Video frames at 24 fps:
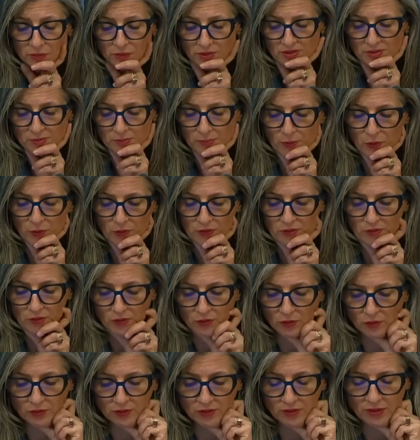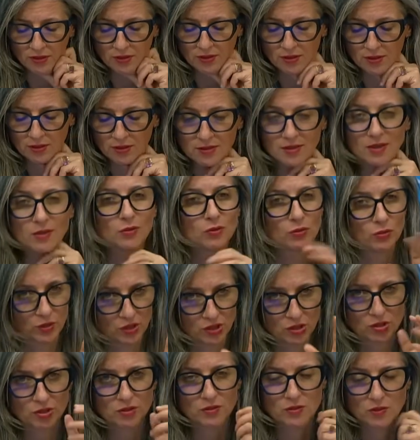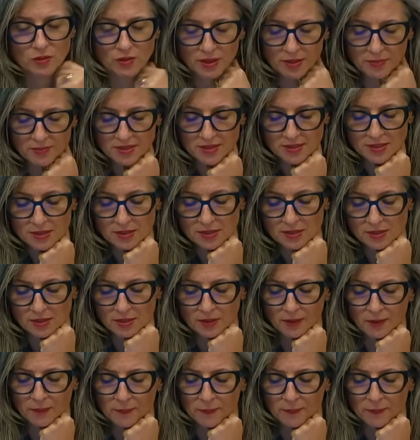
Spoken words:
respond on the second question. Sorry, I missed it.